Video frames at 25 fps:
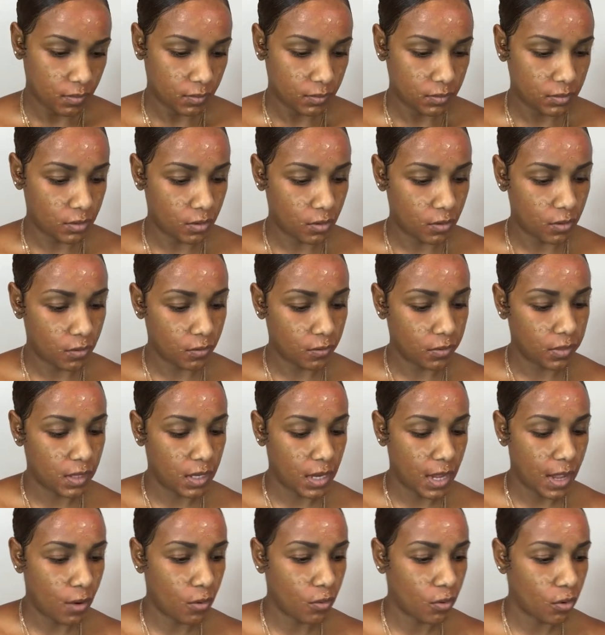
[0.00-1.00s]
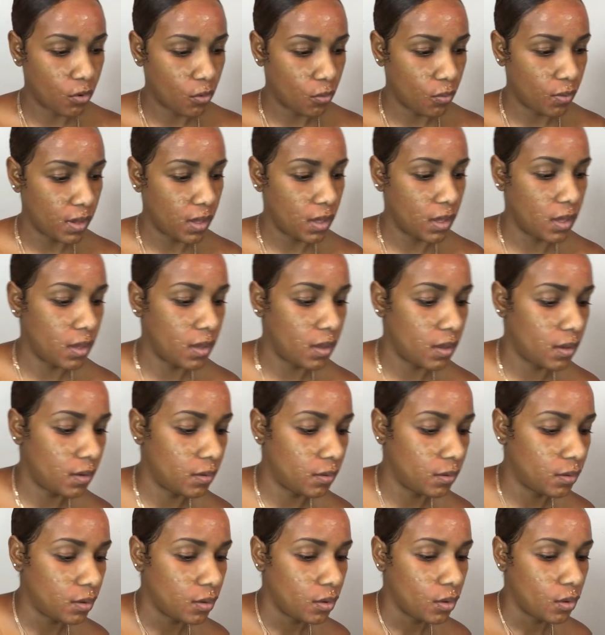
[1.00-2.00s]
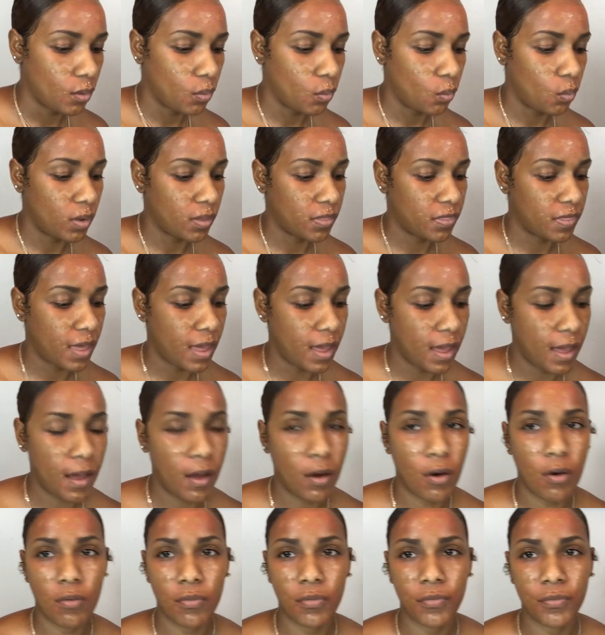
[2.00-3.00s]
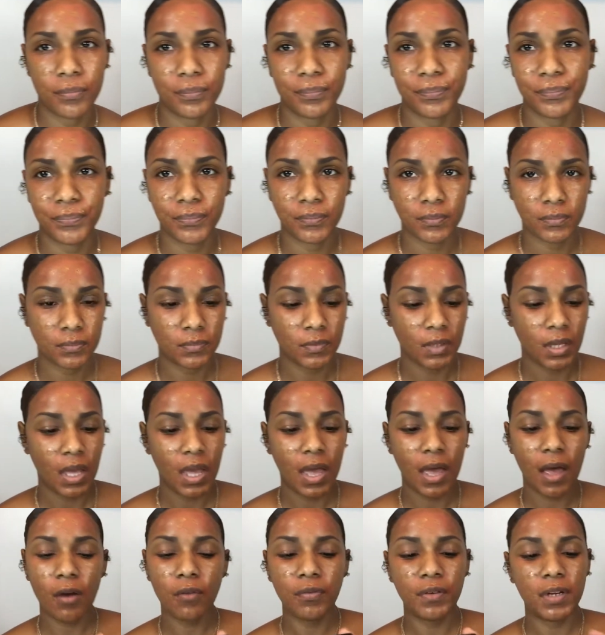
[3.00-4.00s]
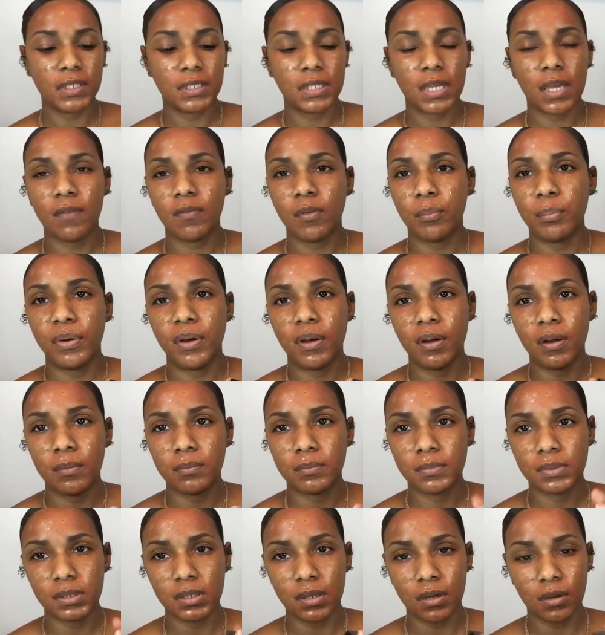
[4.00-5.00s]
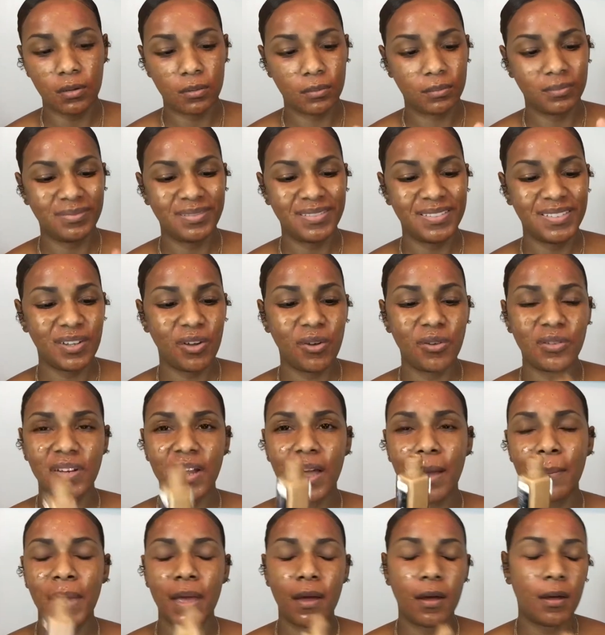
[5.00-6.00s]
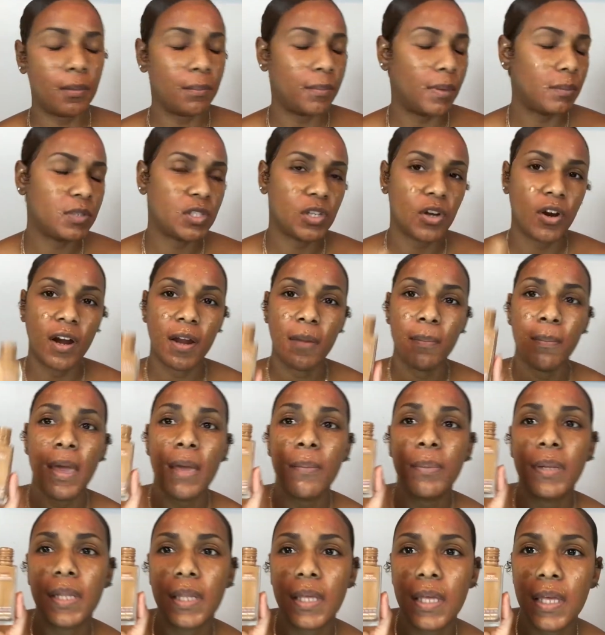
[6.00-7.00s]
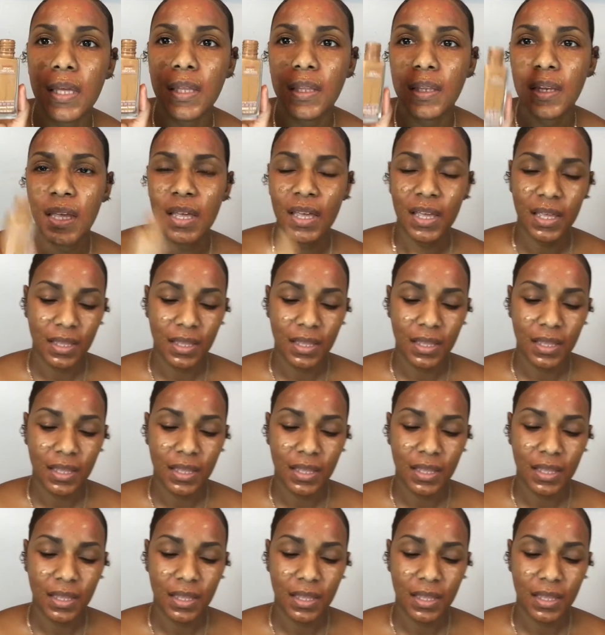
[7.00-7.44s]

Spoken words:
So then I'll go in with e.l.f. e.l.f. doesn't have a pump, so I'm sorry, Maybelline.